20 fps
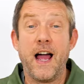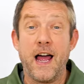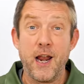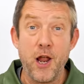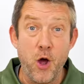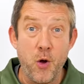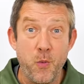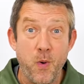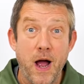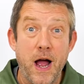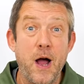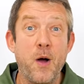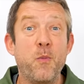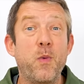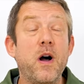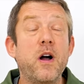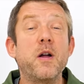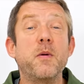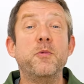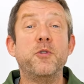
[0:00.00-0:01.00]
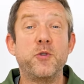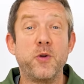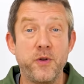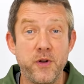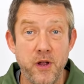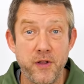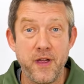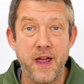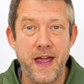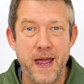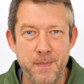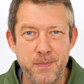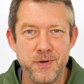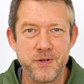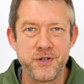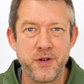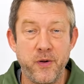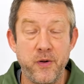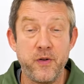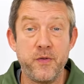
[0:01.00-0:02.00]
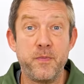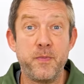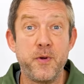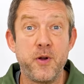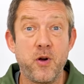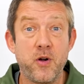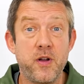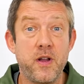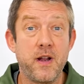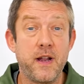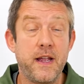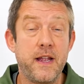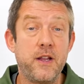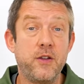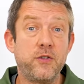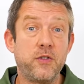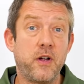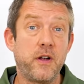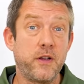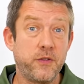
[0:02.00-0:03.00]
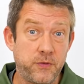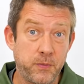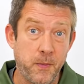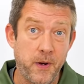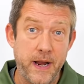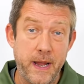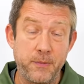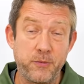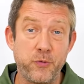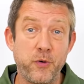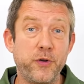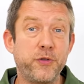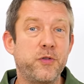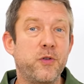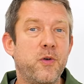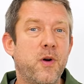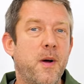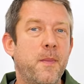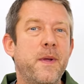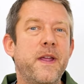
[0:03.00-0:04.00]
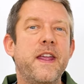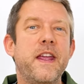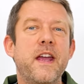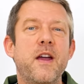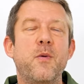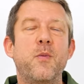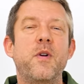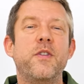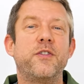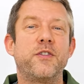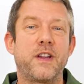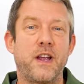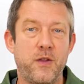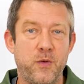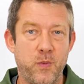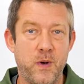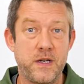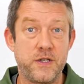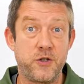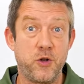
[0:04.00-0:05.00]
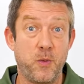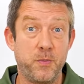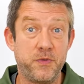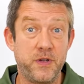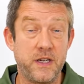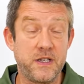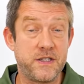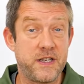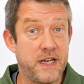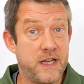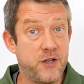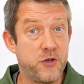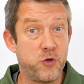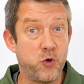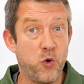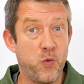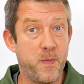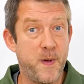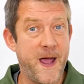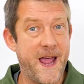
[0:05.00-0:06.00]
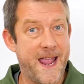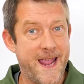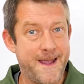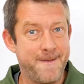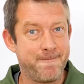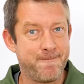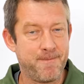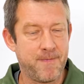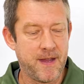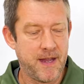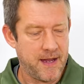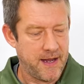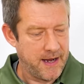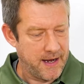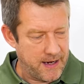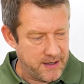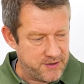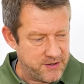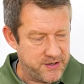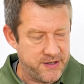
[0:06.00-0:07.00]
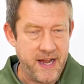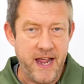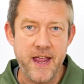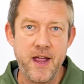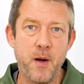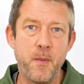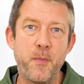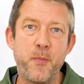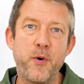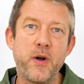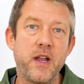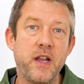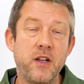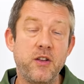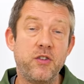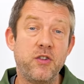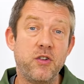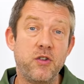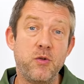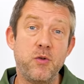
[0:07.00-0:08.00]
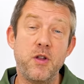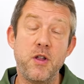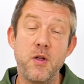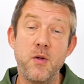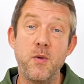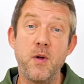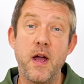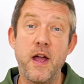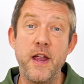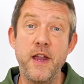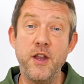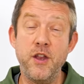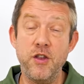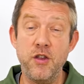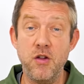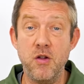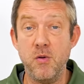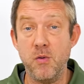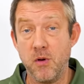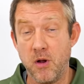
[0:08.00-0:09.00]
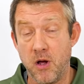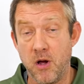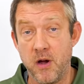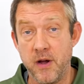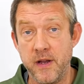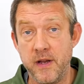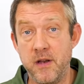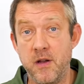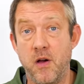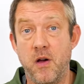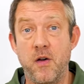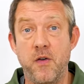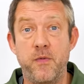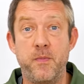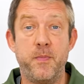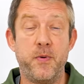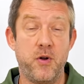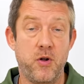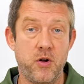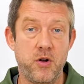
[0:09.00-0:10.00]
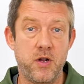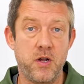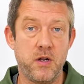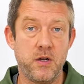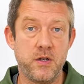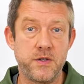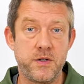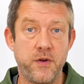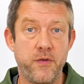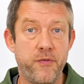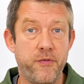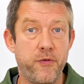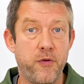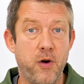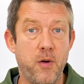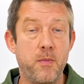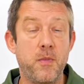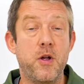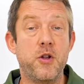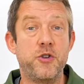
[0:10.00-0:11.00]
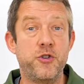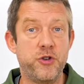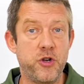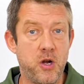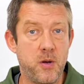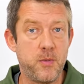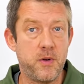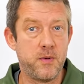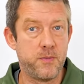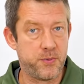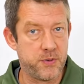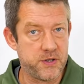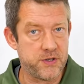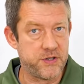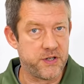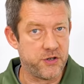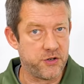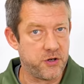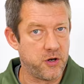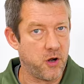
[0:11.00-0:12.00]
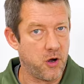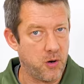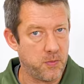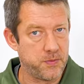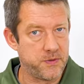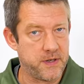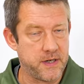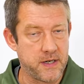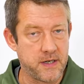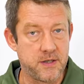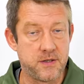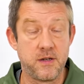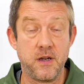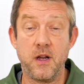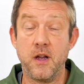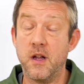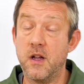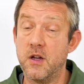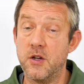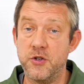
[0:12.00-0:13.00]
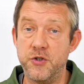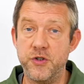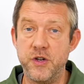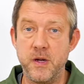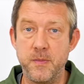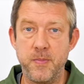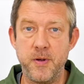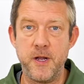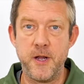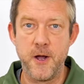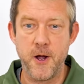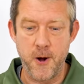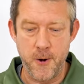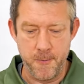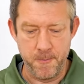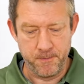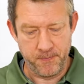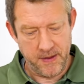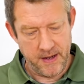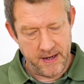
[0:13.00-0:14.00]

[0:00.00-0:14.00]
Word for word: Hello and welcome to another episode of Binocular Insights. My name's Russell, I'm here with Southwest Optics in Torbay. And today I'm bringing to you a new line of binoculars from German Precision Optics, GPO.